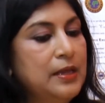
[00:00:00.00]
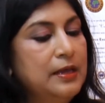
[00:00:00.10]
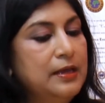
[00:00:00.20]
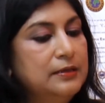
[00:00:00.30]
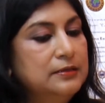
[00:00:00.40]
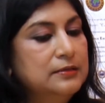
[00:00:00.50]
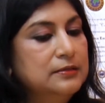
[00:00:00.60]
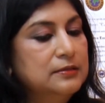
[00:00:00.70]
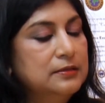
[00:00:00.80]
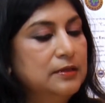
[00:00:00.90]

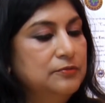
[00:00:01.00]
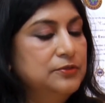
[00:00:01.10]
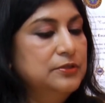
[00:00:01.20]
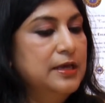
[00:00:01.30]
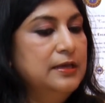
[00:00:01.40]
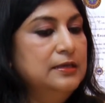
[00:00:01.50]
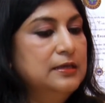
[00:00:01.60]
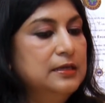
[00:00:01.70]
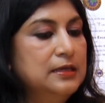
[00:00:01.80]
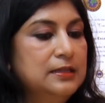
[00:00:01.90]
and left that.
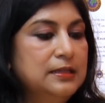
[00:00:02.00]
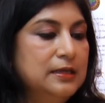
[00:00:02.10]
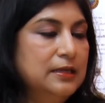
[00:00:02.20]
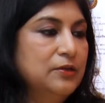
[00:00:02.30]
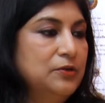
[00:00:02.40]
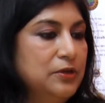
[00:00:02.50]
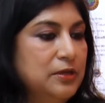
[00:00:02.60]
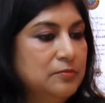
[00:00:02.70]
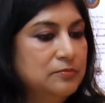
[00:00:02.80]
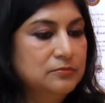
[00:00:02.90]
Then I thought,
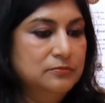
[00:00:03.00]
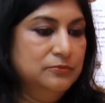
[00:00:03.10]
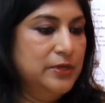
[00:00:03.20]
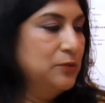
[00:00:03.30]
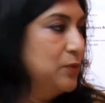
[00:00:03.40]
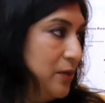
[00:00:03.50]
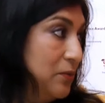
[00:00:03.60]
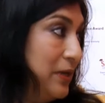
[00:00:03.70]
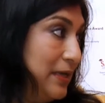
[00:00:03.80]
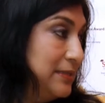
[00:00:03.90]
okay, where do I
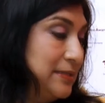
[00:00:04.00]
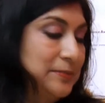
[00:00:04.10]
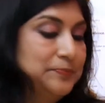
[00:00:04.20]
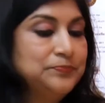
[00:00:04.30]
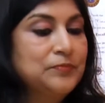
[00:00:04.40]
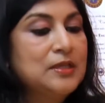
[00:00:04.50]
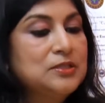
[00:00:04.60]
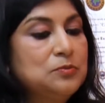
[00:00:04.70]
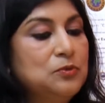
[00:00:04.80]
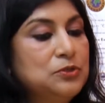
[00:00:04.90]
go next?
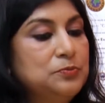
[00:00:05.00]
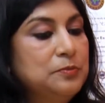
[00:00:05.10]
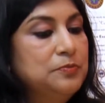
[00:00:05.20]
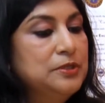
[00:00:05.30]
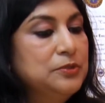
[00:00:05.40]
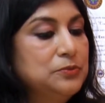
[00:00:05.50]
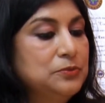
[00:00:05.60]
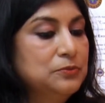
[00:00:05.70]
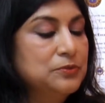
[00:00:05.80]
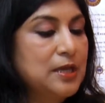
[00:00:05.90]
So most people
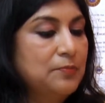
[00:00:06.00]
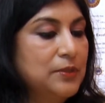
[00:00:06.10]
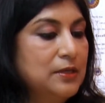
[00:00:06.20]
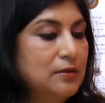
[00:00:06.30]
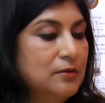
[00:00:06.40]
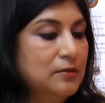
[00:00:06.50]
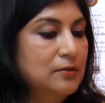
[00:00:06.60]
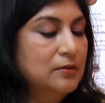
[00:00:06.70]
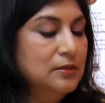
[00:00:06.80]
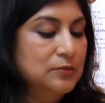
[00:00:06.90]
do something
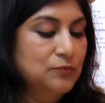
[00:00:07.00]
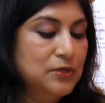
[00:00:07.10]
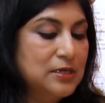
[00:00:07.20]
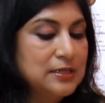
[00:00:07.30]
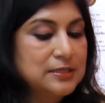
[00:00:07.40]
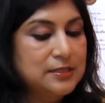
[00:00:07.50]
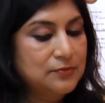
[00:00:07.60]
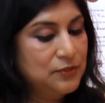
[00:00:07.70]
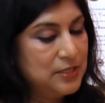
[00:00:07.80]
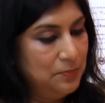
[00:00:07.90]
on works
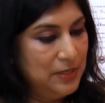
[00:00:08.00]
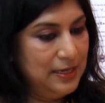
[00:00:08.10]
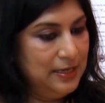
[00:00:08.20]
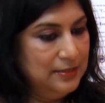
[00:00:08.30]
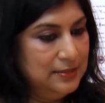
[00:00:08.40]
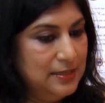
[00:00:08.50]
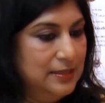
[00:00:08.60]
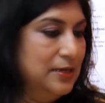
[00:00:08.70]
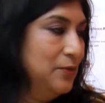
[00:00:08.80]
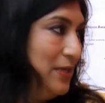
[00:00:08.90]
for somebody else and
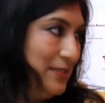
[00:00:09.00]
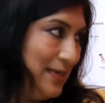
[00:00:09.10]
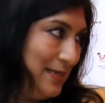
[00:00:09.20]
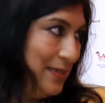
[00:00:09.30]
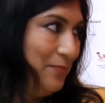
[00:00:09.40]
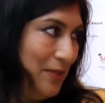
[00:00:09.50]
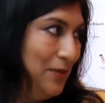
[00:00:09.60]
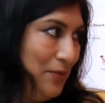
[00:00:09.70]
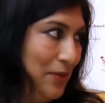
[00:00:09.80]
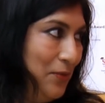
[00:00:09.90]
then go and start something
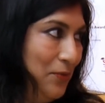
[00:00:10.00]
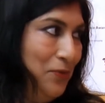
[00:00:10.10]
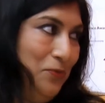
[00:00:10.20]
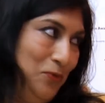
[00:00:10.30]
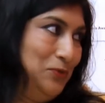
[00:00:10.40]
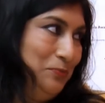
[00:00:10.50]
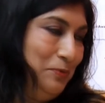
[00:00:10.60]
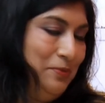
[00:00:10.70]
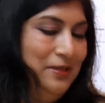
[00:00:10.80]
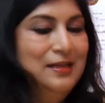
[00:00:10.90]
on their own. Most
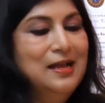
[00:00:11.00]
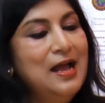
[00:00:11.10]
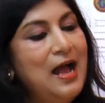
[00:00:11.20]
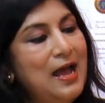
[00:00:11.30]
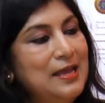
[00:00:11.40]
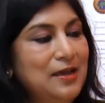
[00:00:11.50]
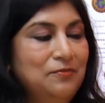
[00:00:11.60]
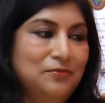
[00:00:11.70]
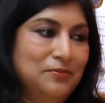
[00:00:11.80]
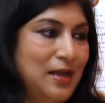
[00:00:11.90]
people. I
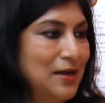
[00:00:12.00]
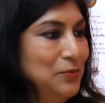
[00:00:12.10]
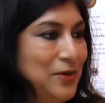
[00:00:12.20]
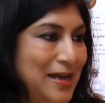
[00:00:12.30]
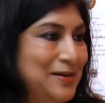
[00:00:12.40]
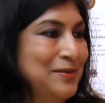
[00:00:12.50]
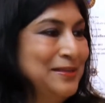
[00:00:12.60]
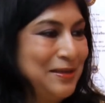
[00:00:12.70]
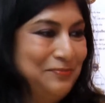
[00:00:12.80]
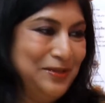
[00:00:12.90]
have now done
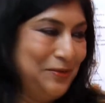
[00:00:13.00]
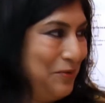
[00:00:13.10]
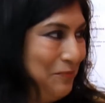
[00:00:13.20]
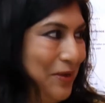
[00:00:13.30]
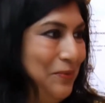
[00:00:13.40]
something on my